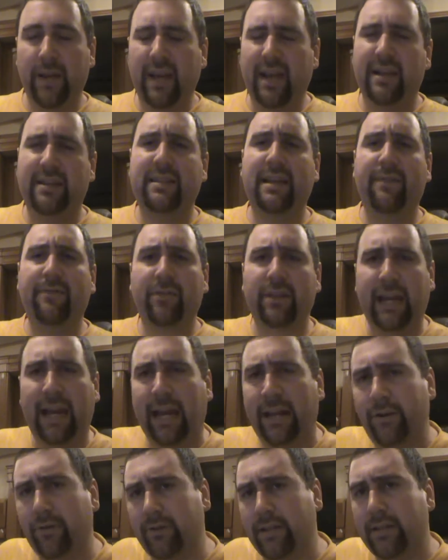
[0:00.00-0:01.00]
Except for the
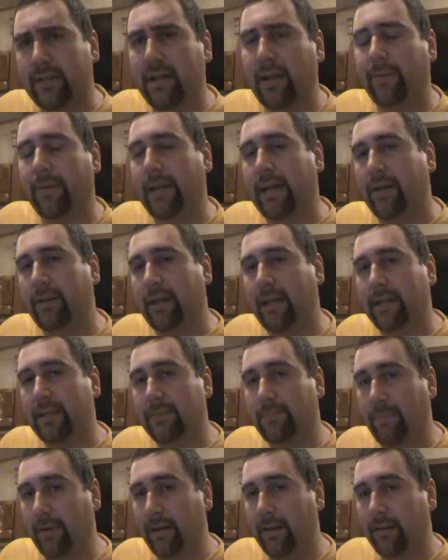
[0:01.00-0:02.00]
annual that's coming out
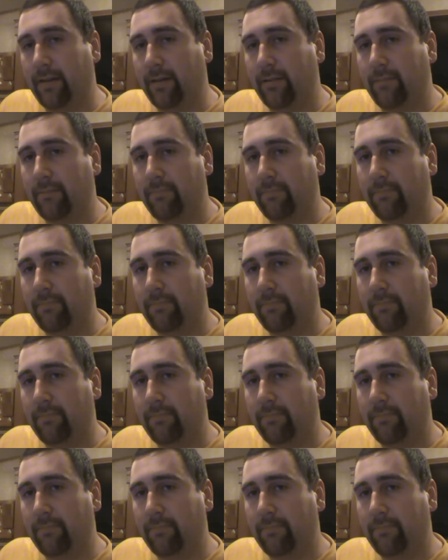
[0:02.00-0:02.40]
next month.